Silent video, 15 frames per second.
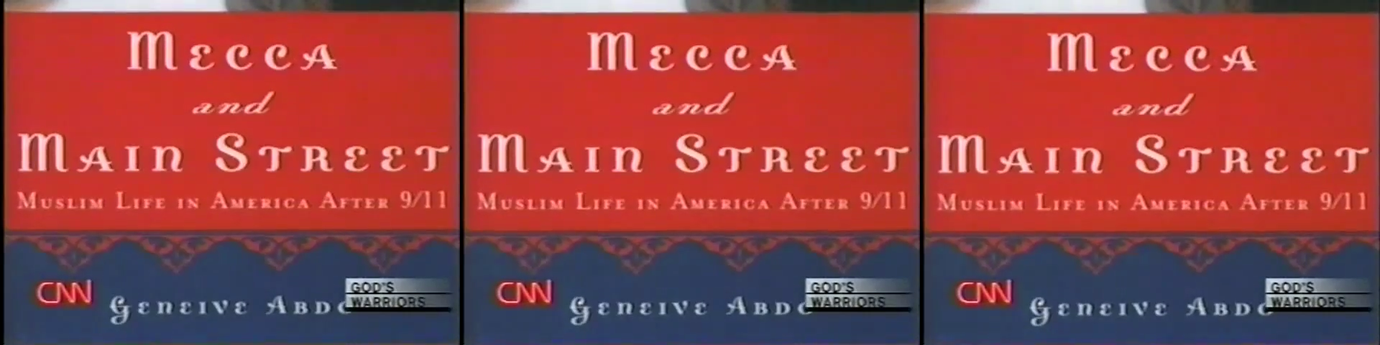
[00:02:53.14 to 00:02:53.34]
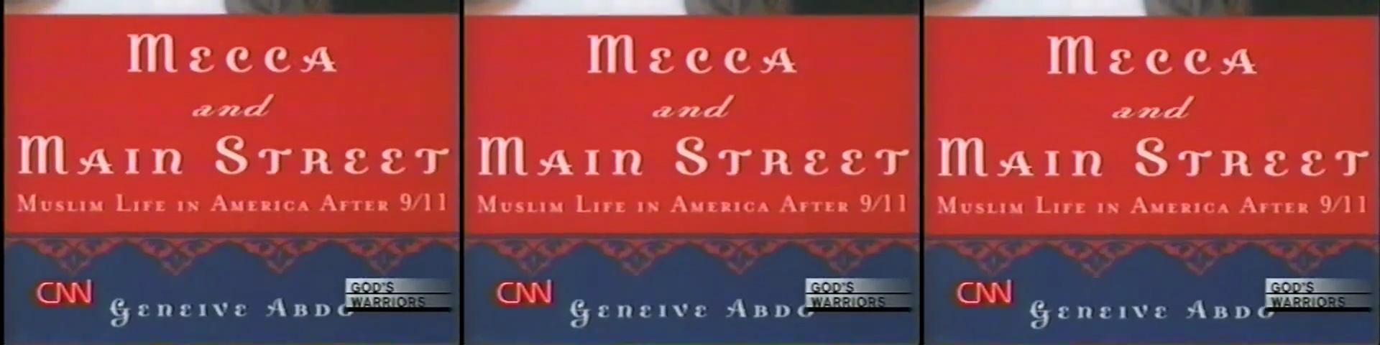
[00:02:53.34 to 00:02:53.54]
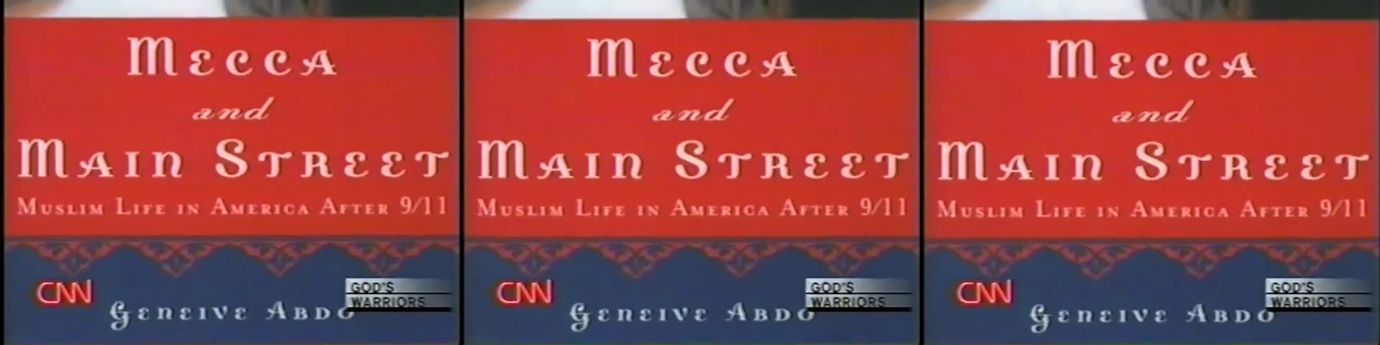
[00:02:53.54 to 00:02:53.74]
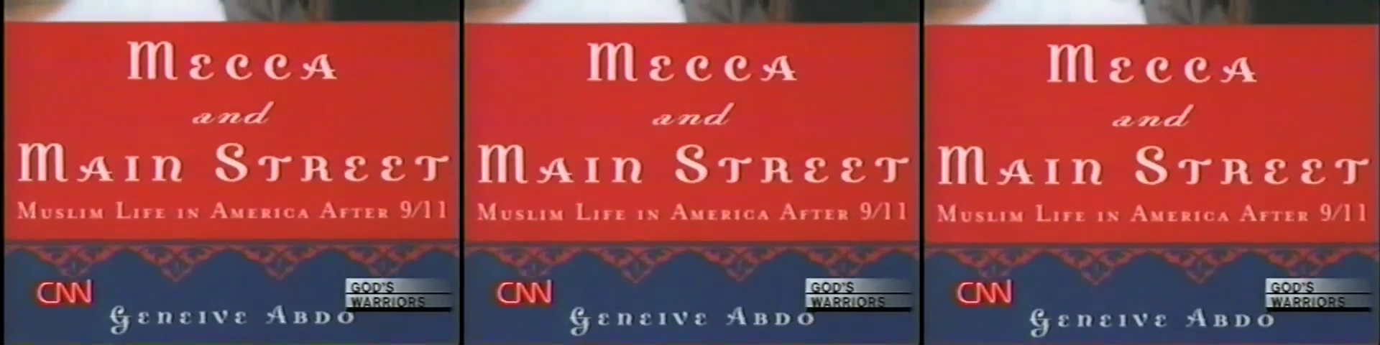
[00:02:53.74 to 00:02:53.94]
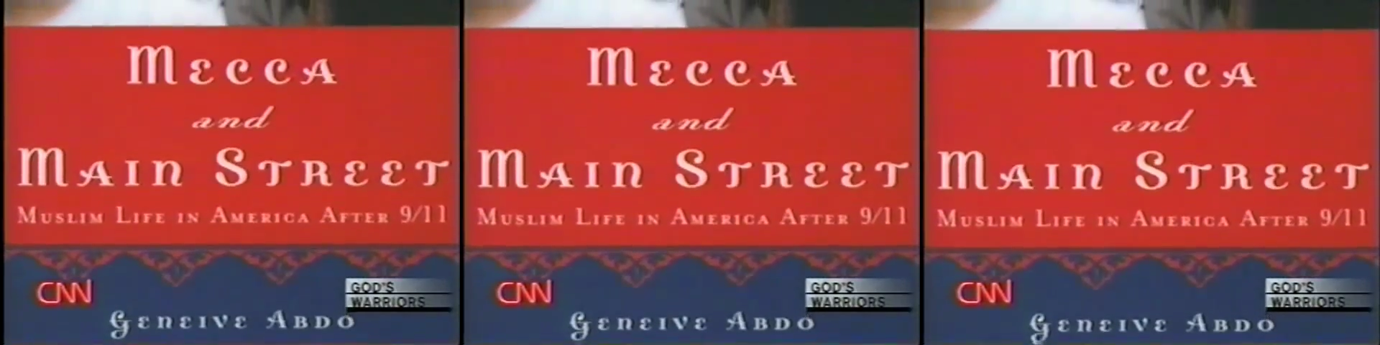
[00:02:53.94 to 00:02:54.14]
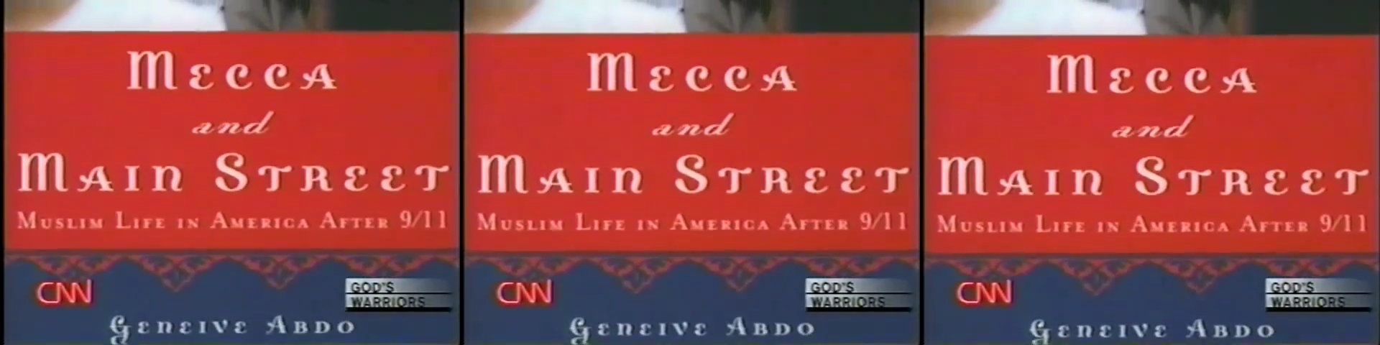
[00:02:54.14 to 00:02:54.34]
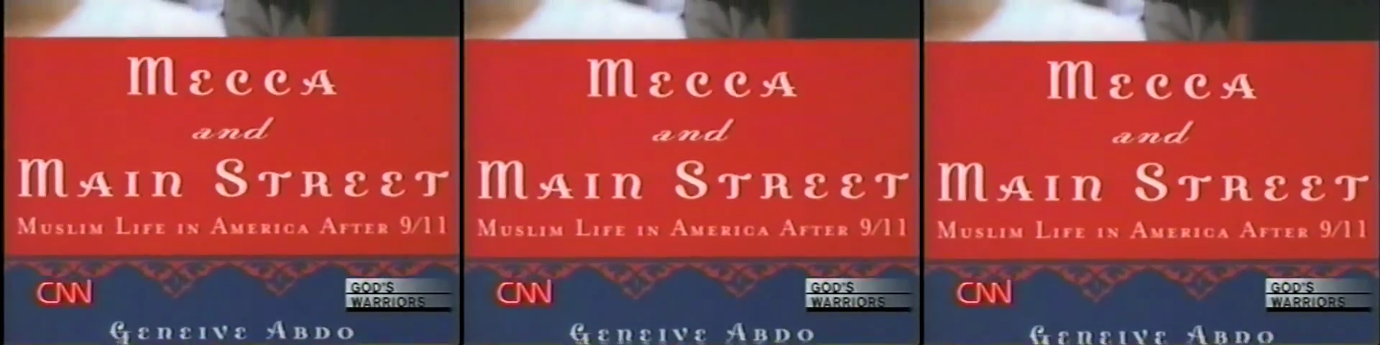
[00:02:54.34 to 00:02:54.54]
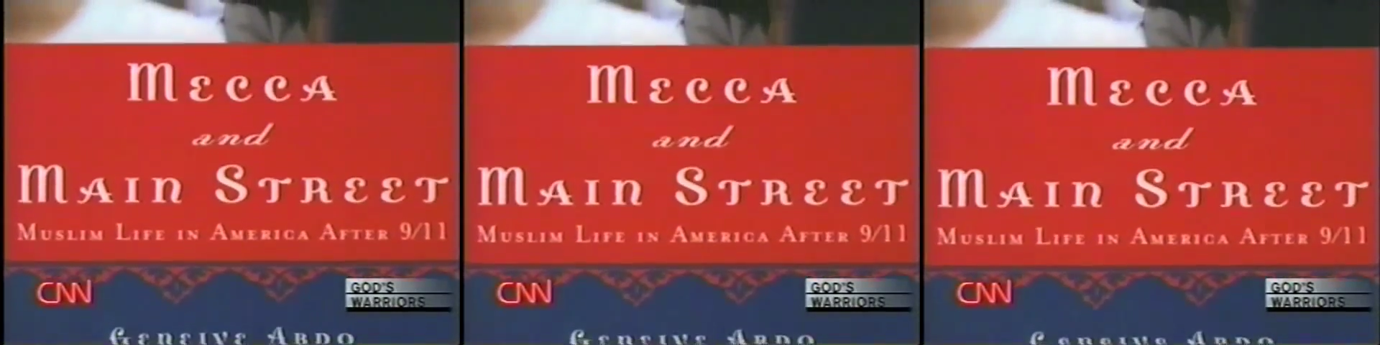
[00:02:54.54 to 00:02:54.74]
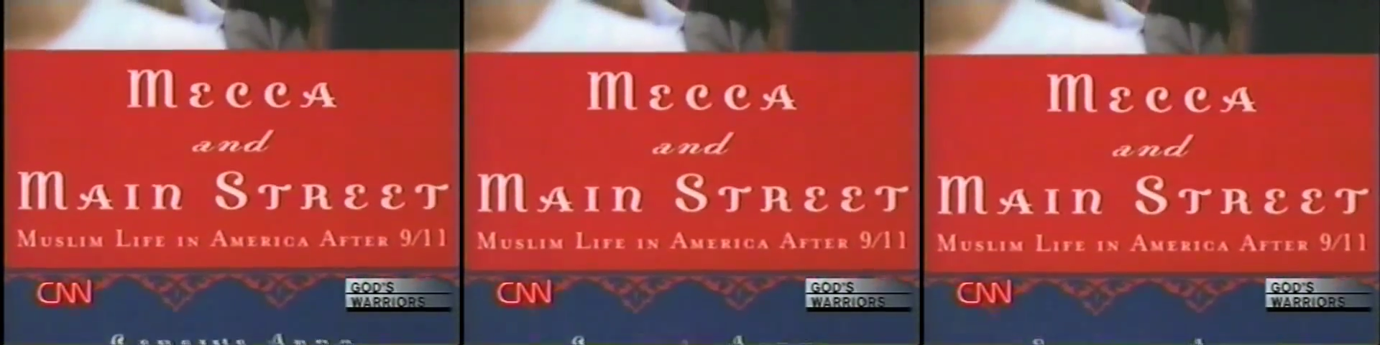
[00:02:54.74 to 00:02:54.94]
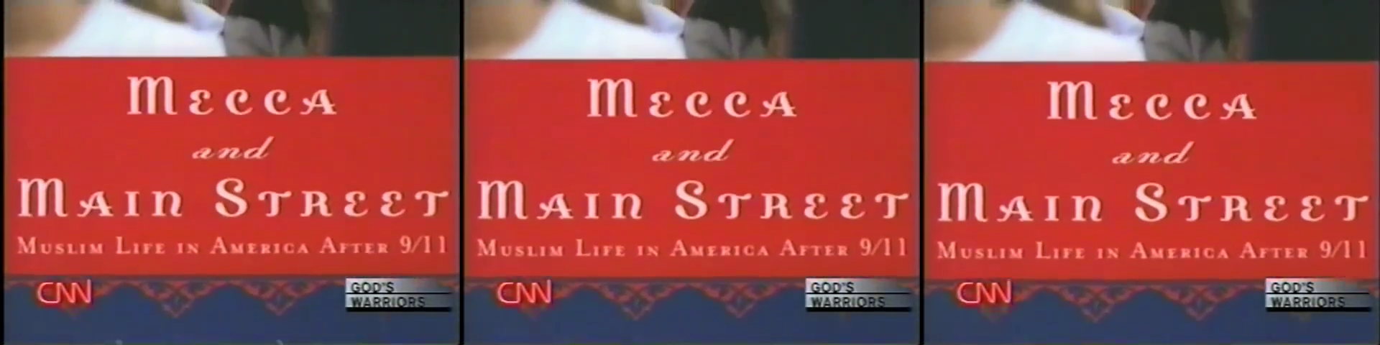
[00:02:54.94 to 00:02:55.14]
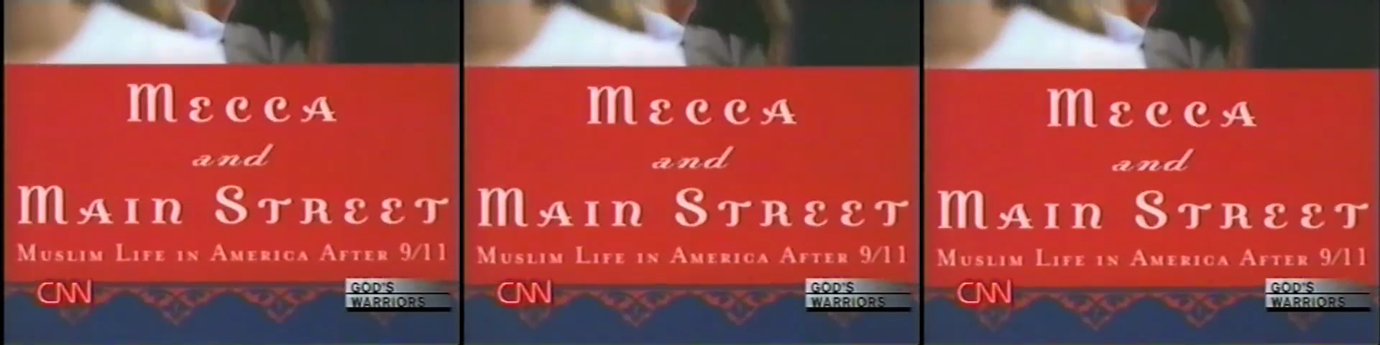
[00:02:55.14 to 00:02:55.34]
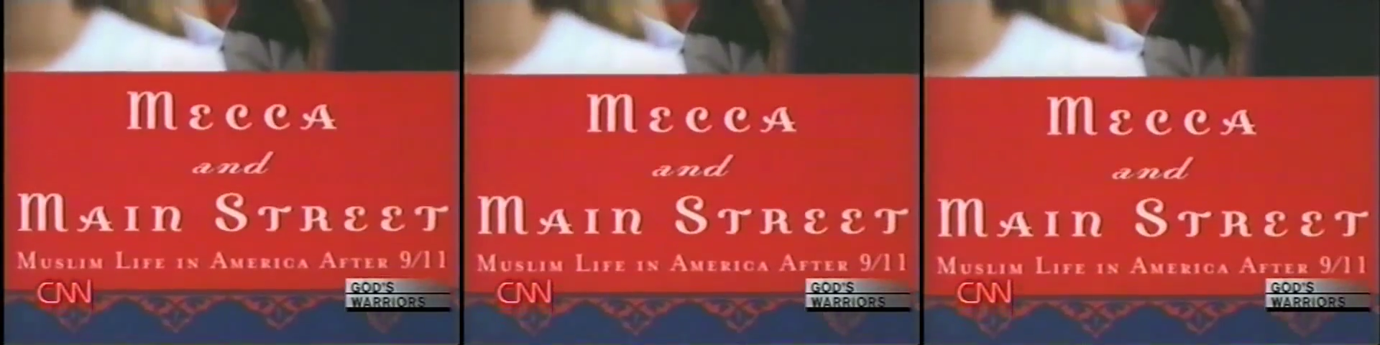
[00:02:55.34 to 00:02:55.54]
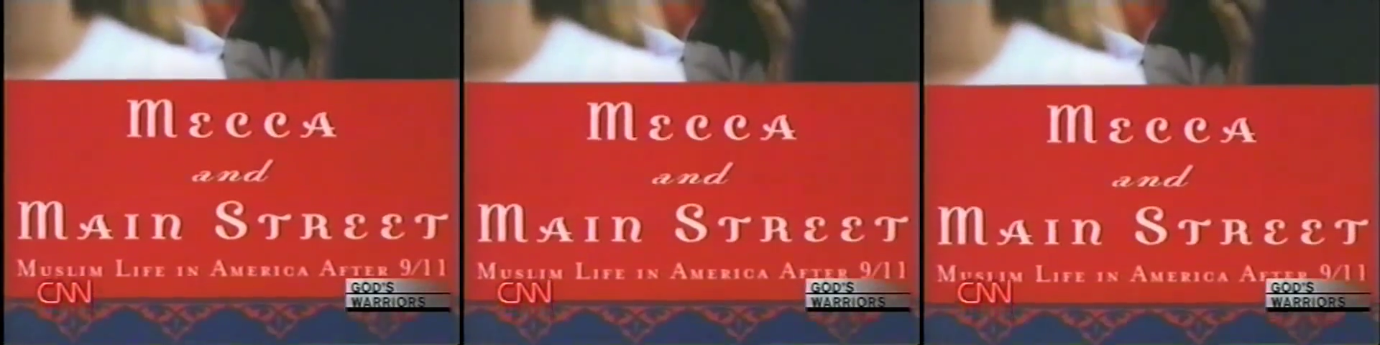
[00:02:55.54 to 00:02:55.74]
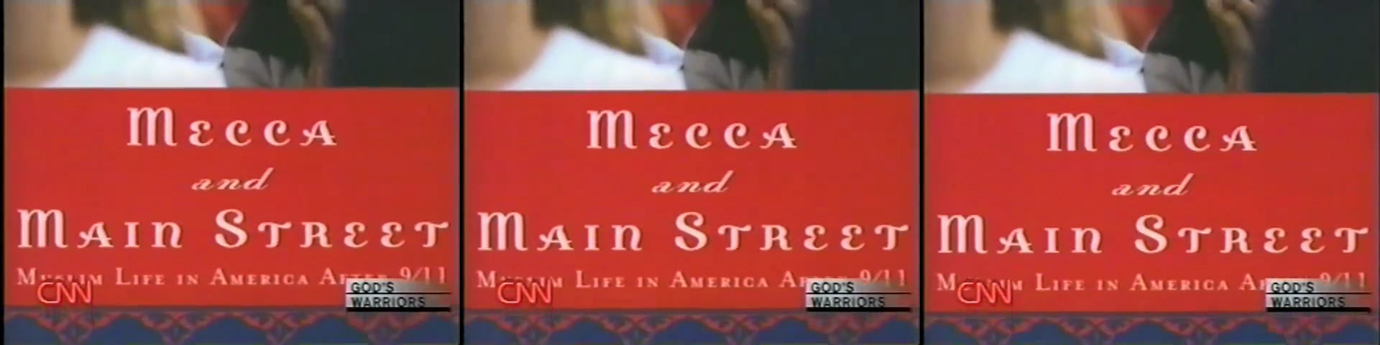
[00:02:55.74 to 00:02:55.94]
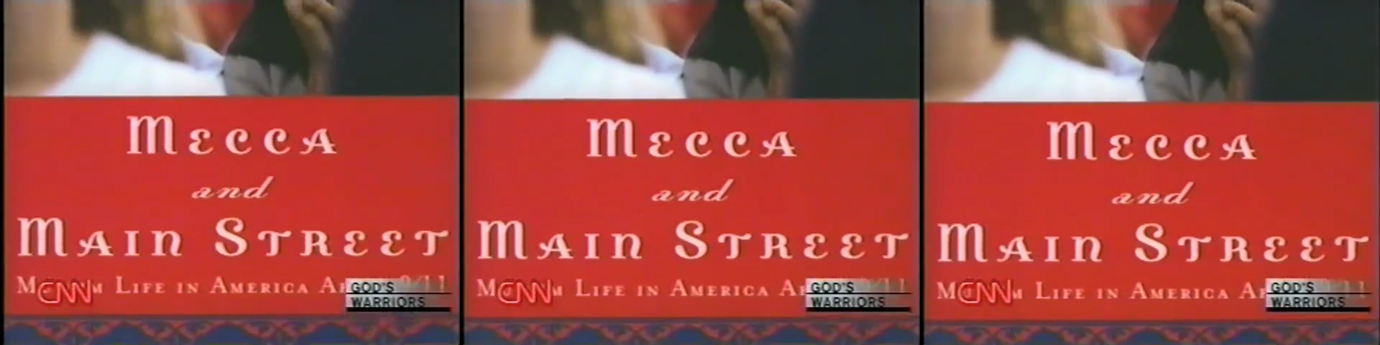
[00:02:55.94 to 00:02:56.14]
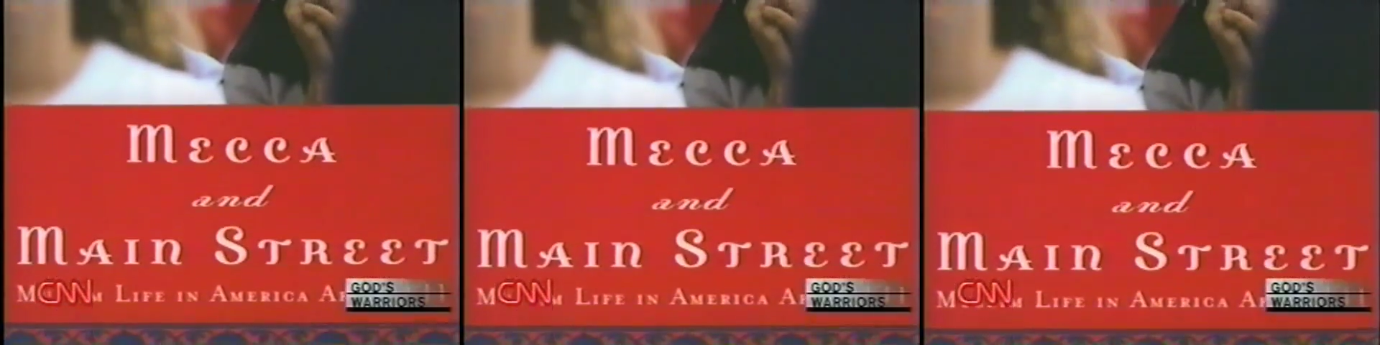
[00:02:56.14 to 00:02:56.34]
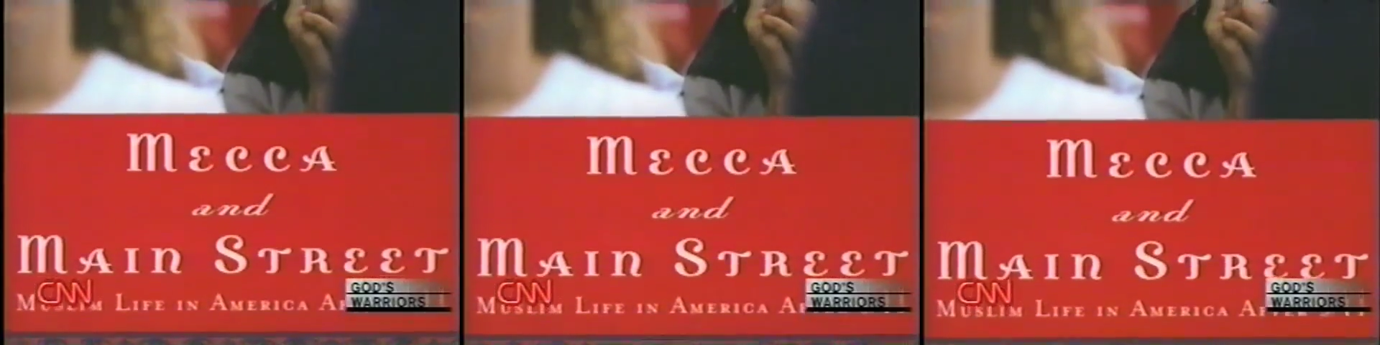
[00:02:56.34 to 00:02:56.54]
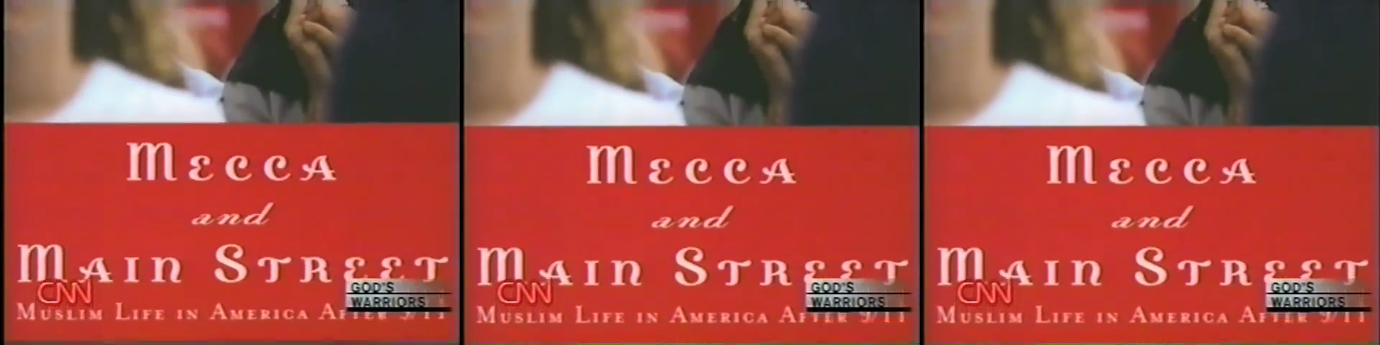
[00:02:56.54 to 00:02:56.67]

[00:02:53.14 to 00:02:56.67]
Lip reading: (no speaker visible)